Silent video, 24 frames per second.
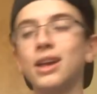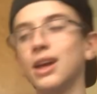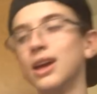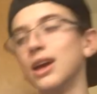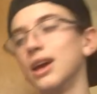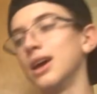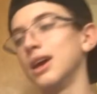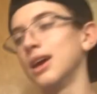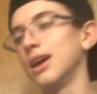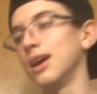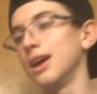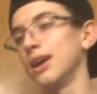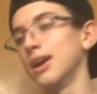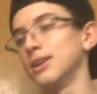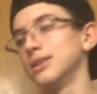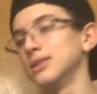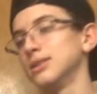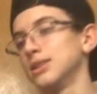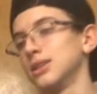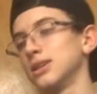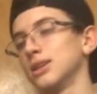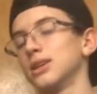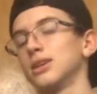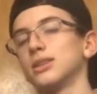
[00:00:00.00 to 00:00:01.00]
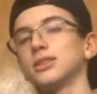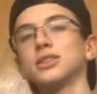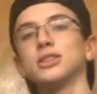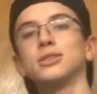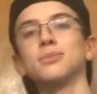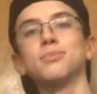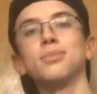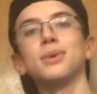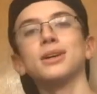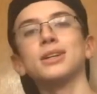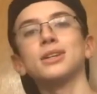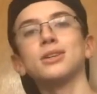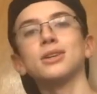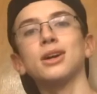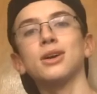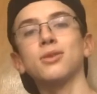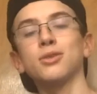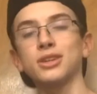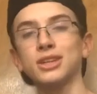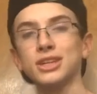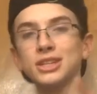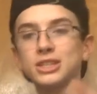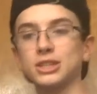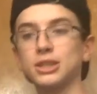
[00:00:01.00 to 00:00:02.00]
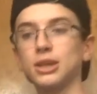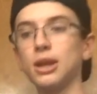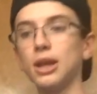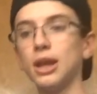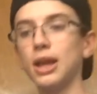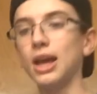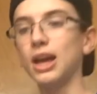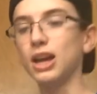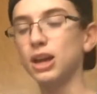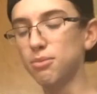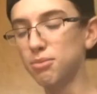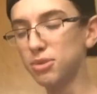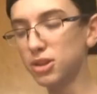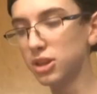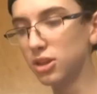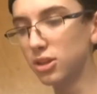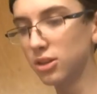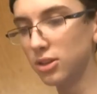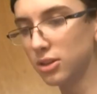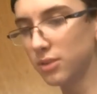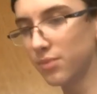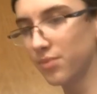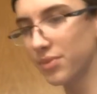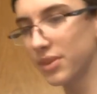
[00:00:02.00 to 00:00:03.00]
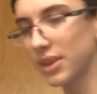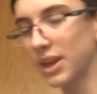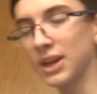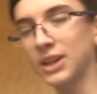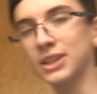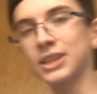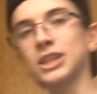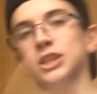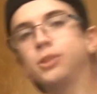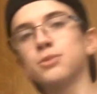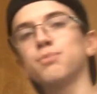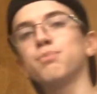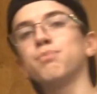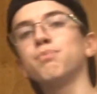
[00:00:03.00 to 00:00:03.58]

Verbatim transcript: and I'll catch I'll catch